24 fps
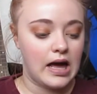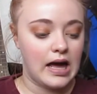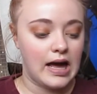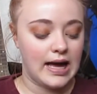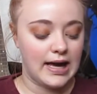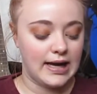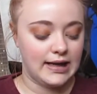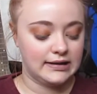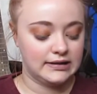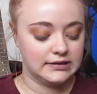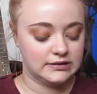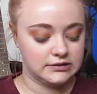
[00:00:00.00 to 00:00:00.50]

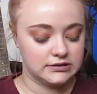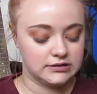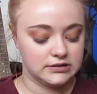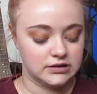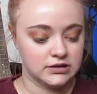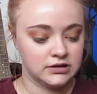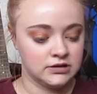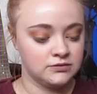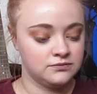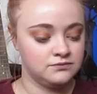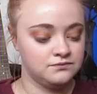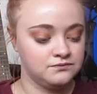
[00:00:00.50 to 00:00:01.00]
And
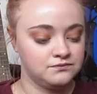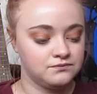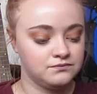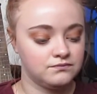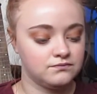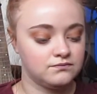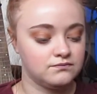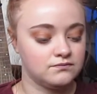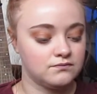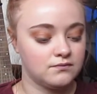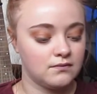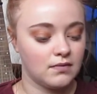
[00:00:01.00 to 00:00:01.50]

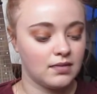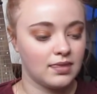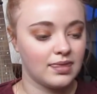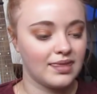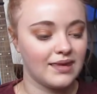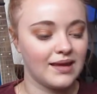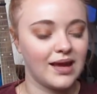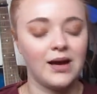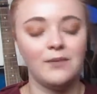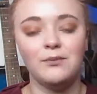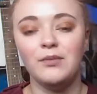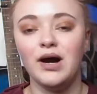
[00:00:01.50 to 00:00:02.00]

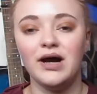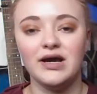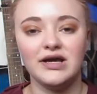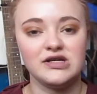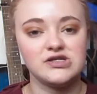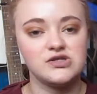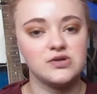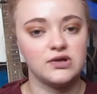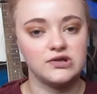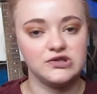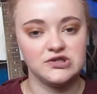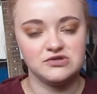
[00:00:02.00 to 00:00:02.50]
I might
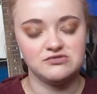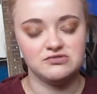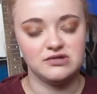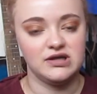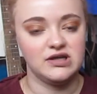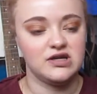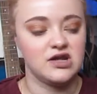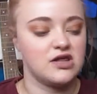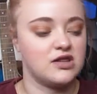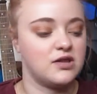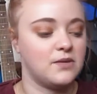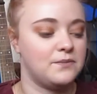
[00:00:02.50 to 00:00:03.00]
as well just
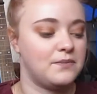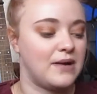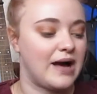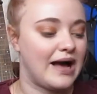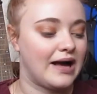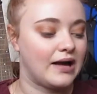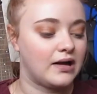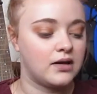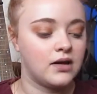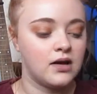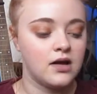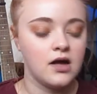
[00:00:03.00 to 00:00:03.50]
read the
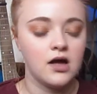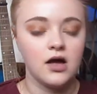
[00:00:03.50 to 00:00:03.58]
back